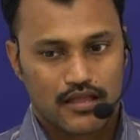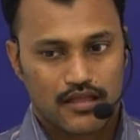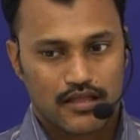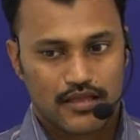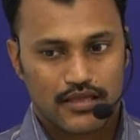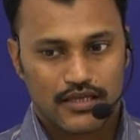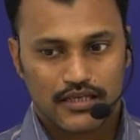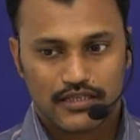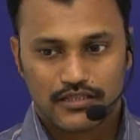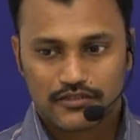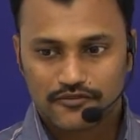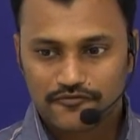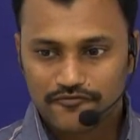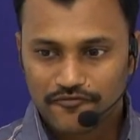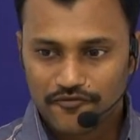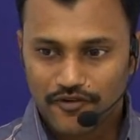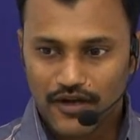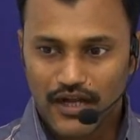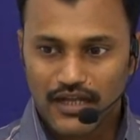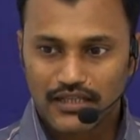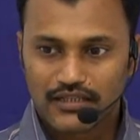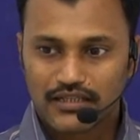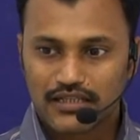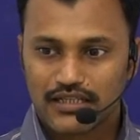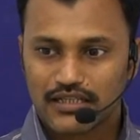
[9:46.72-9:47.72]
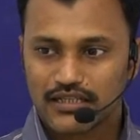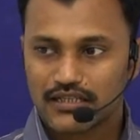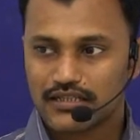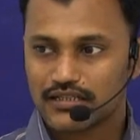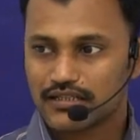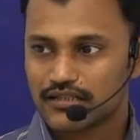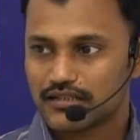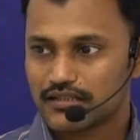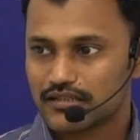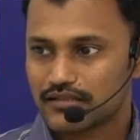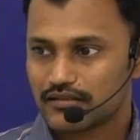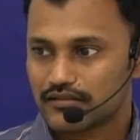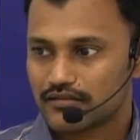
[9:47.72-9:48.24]
His father
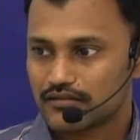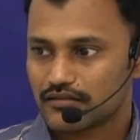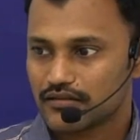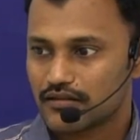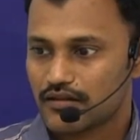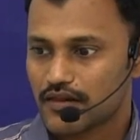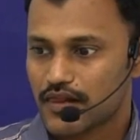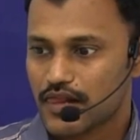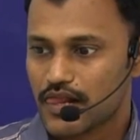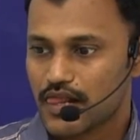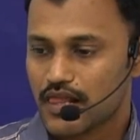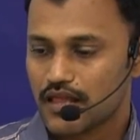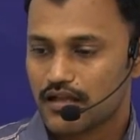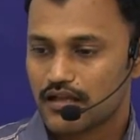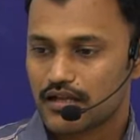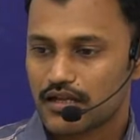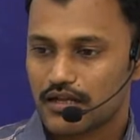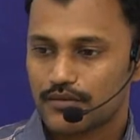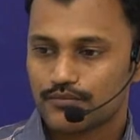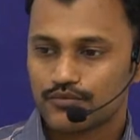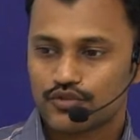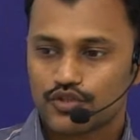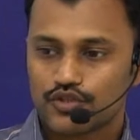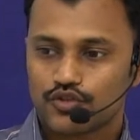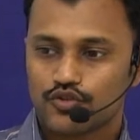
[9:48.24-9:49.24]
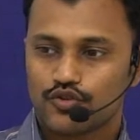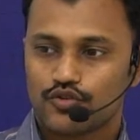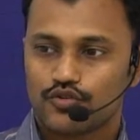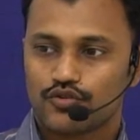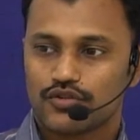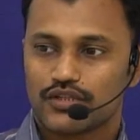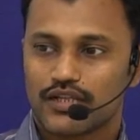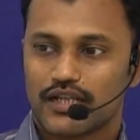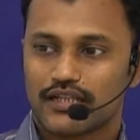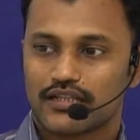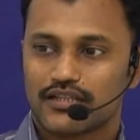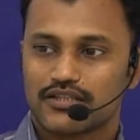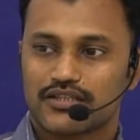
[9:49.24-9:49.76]
comes to know
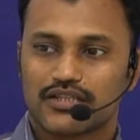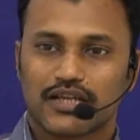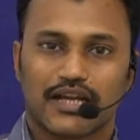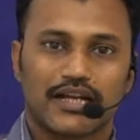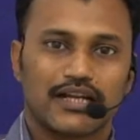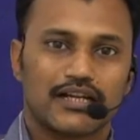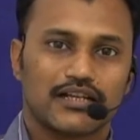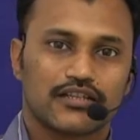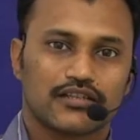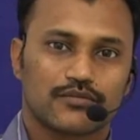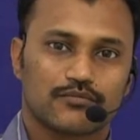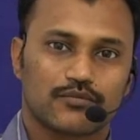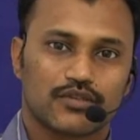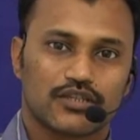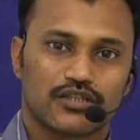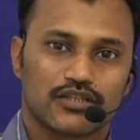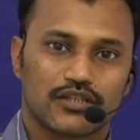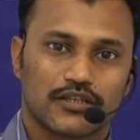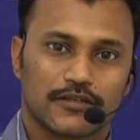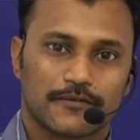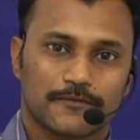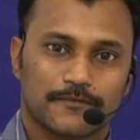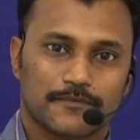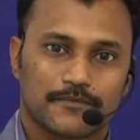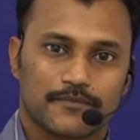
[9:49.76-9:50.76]
that the child is missing.